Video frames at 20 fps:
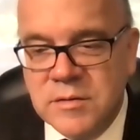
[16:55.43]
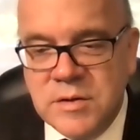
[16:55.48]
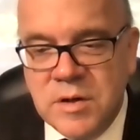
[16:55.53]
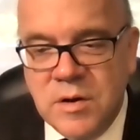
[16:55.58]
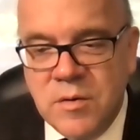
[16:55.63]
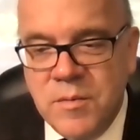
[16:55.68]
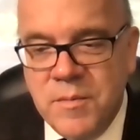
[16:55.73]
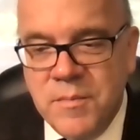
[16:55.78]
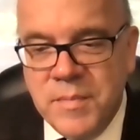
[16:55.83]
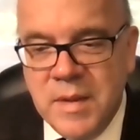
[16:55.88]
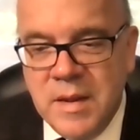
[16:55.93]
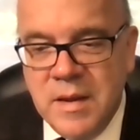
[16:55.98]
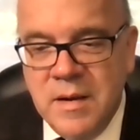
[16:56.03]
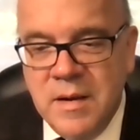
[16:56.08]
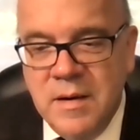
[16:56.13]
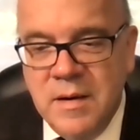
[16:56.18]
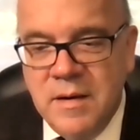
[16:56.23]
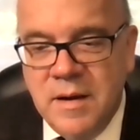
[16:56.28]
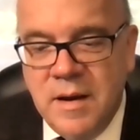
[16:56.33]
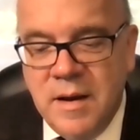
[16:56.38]
So,
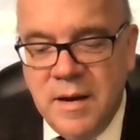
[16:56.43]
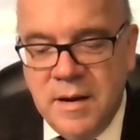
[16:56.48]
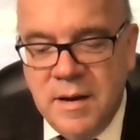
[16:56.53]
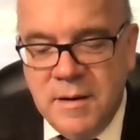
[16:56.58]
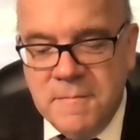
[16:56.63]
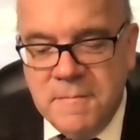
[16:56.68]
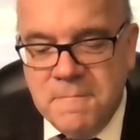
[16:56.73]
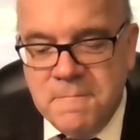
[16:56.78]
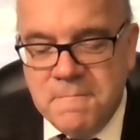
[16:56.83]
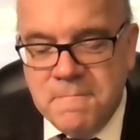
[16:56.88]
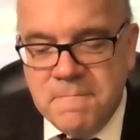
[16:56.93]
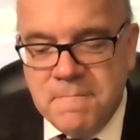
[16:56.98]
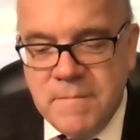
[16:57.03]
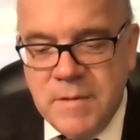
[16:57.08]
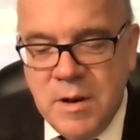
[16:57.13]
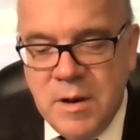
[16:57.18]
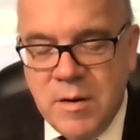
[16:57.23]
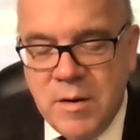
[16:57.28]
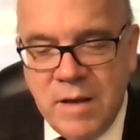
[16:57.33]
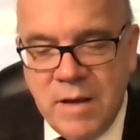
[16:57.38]

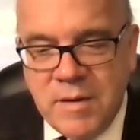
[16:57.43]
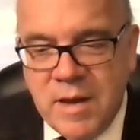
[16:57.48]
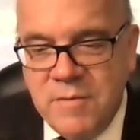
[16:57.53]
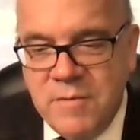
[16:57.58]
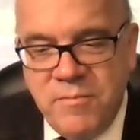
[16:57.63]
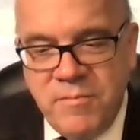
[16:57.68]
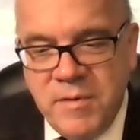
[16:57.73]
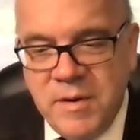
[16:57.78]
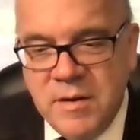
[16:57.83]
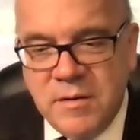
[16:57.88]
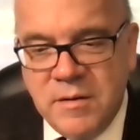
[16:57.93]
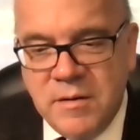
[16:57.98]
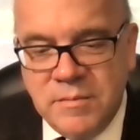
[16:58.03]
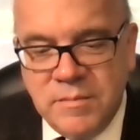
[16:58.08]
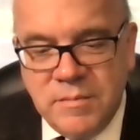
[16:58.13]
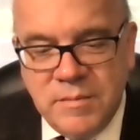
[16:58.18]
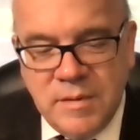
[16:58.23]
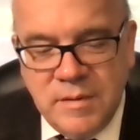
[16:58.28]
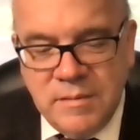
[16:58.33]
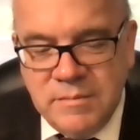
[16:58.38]
you know, I
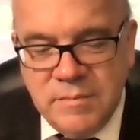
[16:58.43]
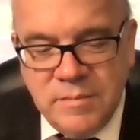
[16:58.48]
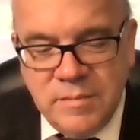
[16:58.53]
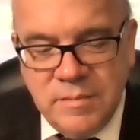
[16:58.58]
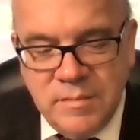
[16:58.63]
feel